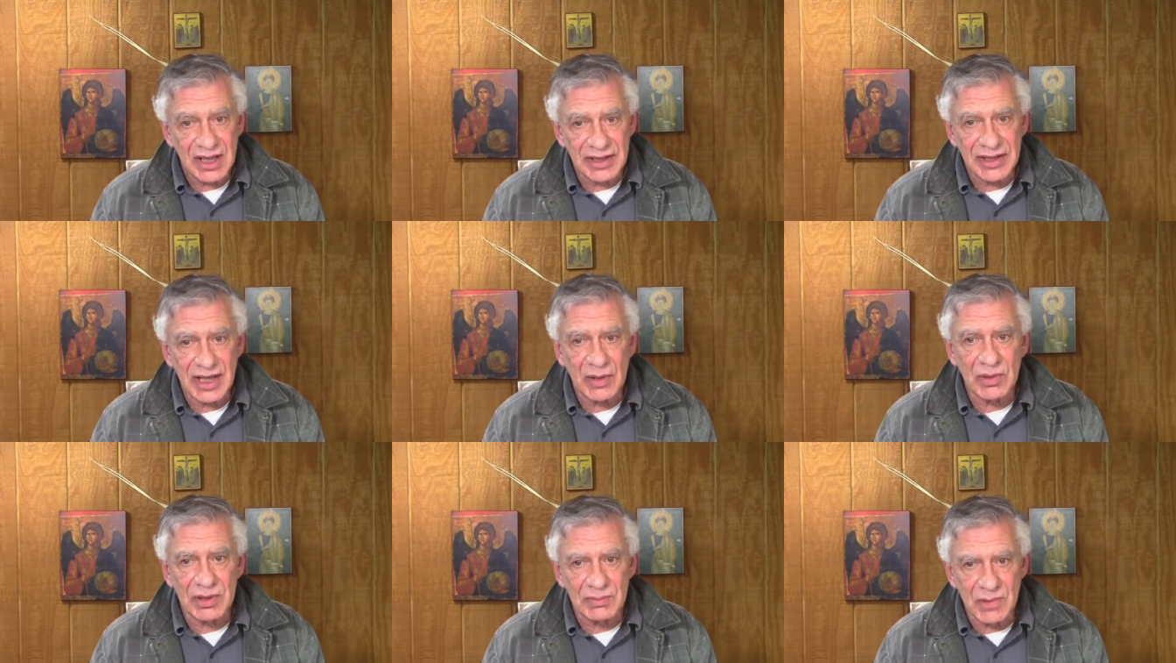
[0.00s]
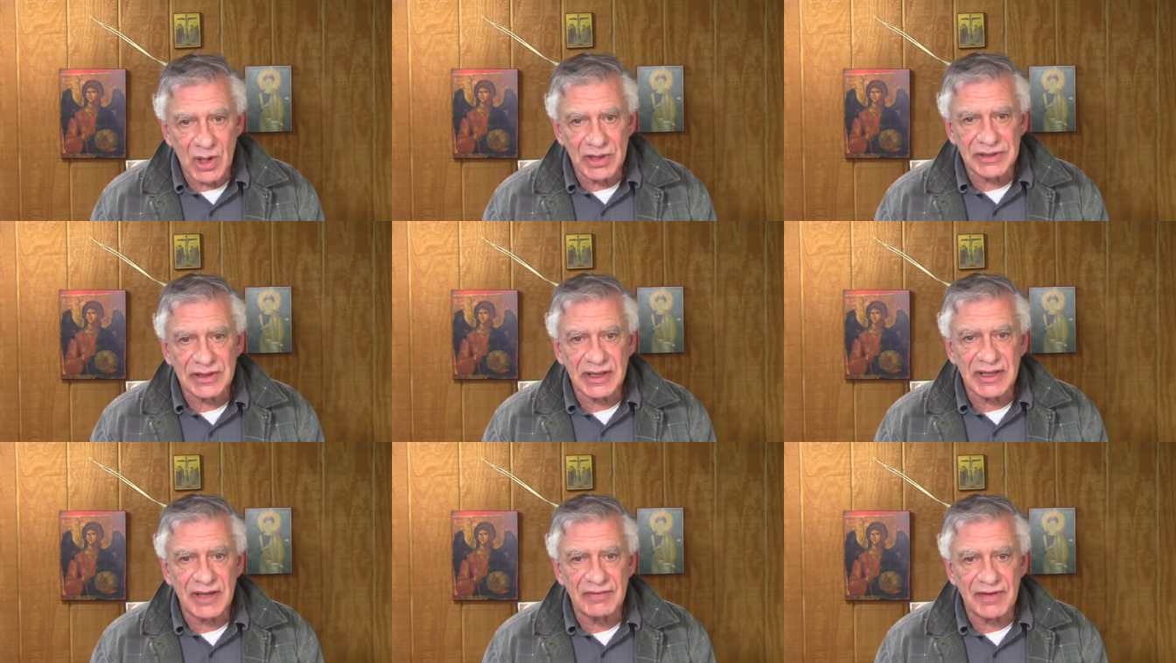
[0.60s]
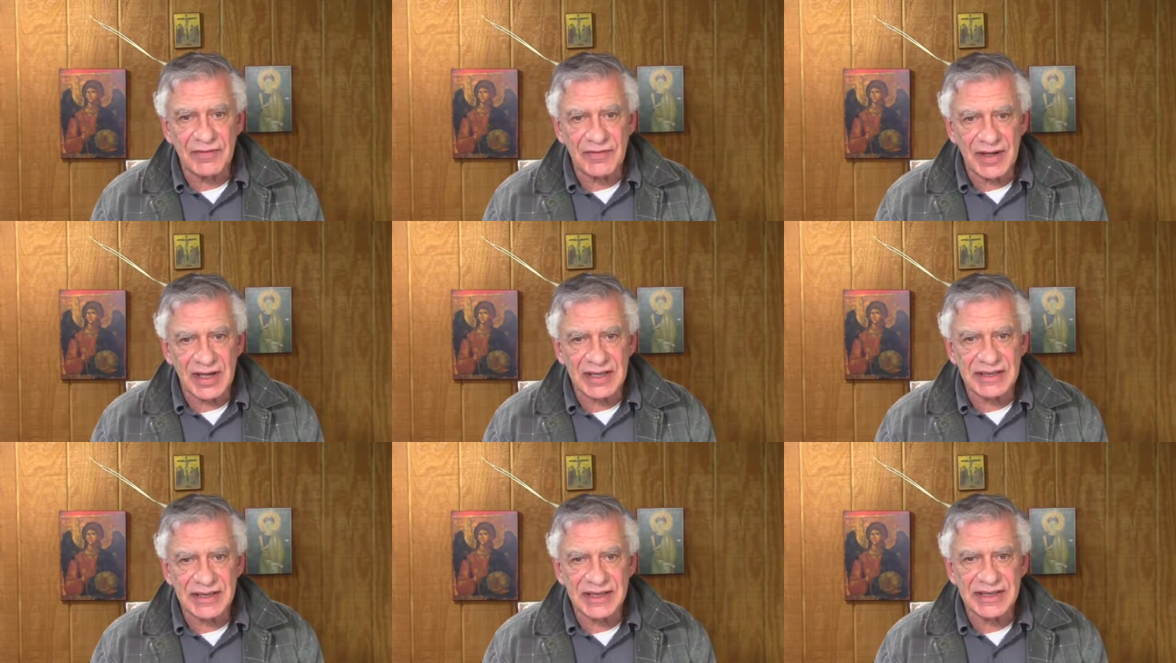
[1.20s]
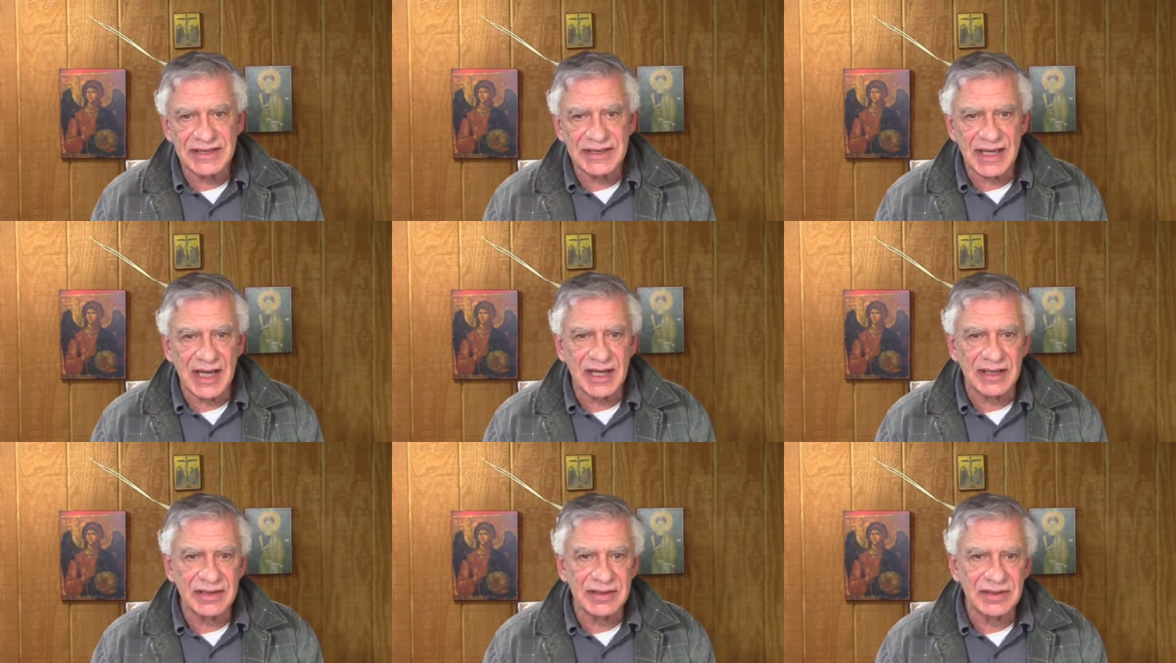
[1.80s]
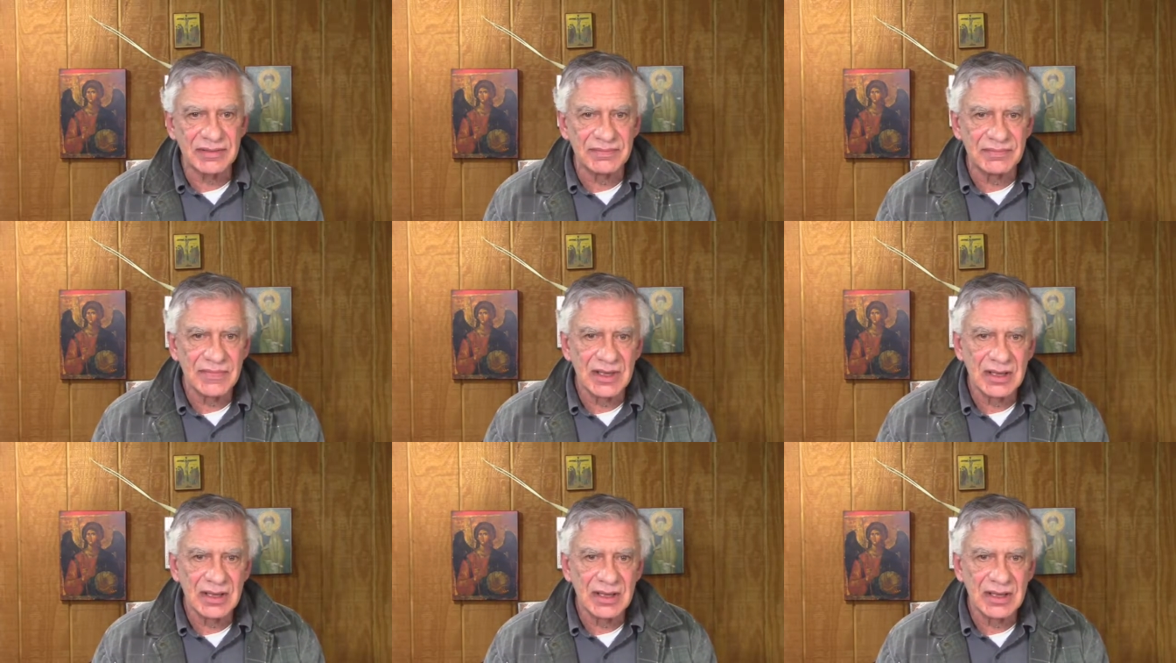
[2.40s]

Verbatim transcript: and they were mostly of the Pharisee sect.